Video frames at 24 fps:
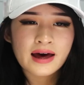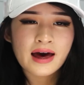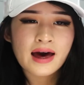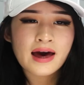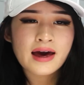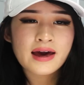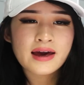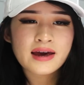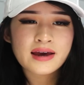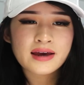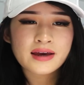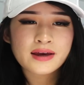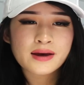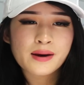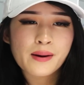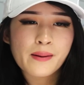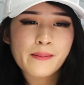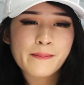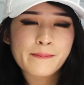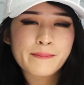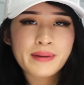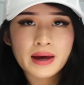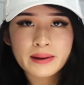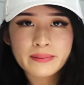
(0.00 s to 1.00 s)
Hey,
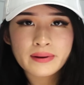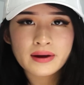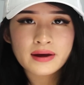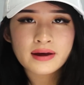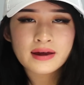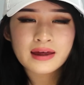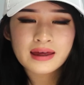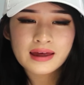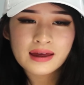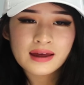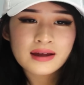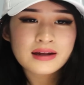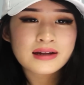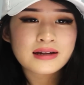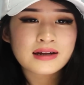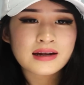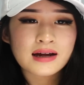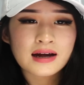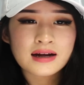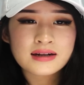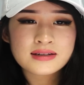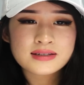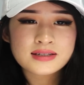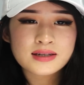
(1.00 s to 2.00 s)
baby,
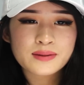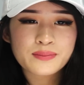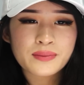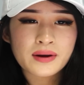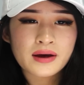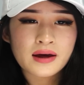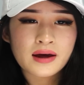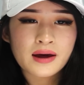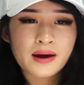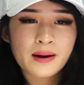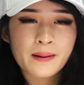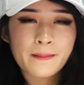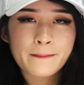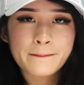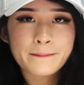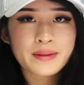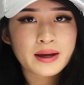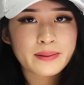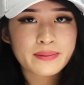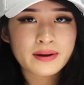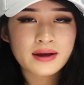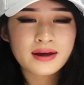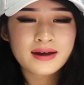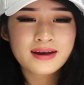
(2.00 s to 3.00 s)
answer me,
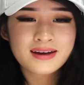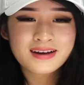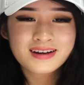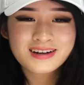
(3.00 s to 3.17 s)
baby.